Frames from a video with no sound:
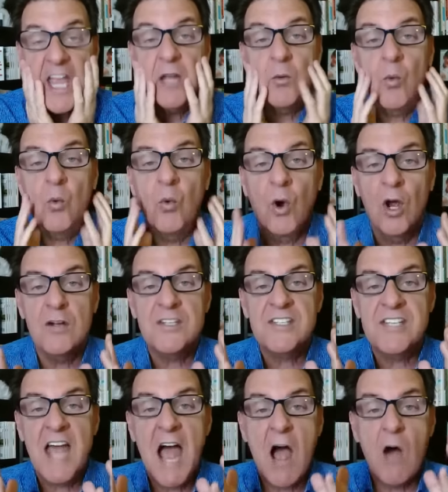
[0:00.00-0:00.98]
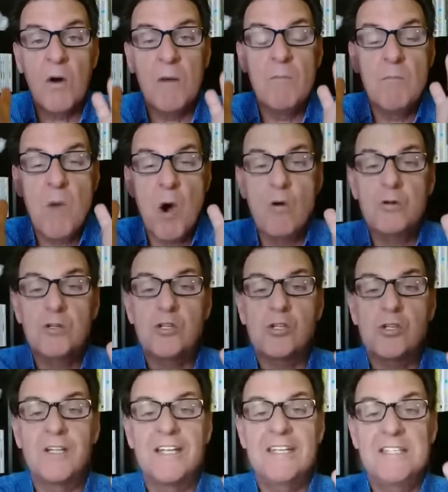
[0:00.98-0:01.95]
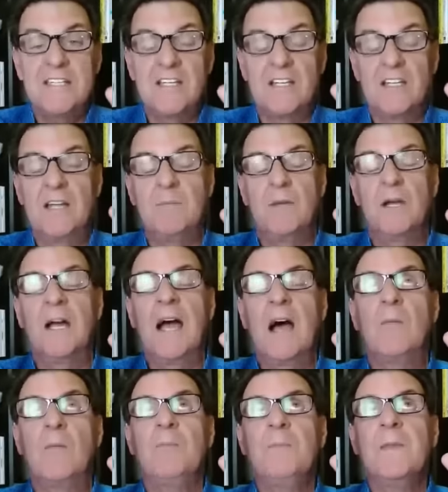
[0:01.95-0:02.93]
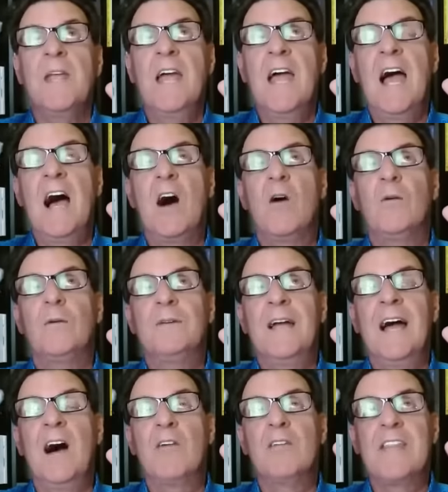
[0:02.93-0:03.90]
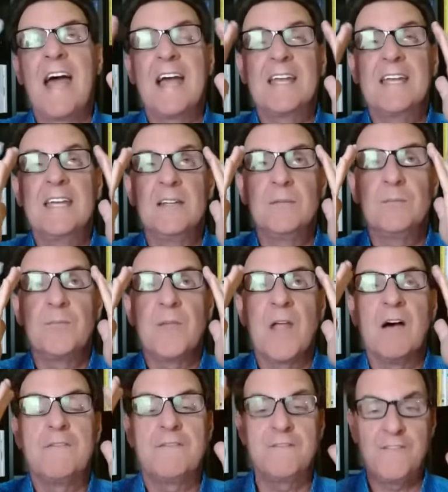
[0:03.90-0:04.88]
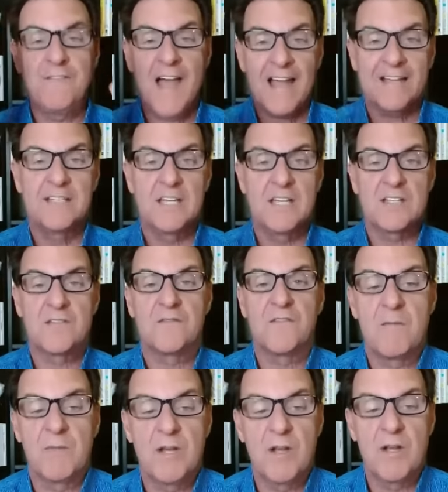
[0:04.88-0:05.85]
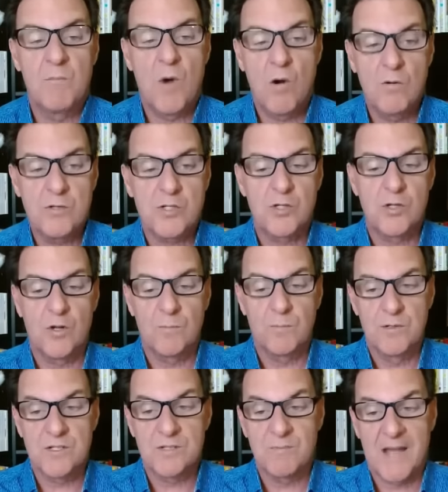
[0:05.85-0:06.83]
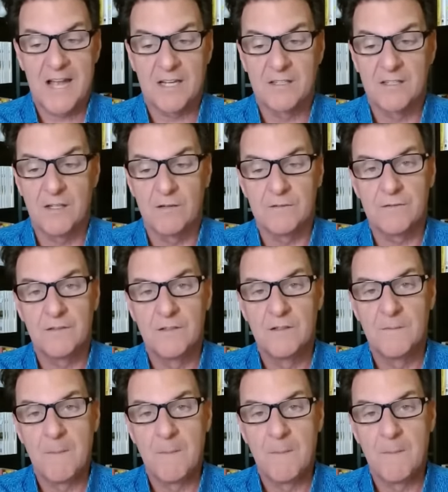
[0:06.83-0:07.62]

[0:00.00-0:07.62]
And worse, how emotionally deliberate, how, how, how that can affect us from an emotional perspective.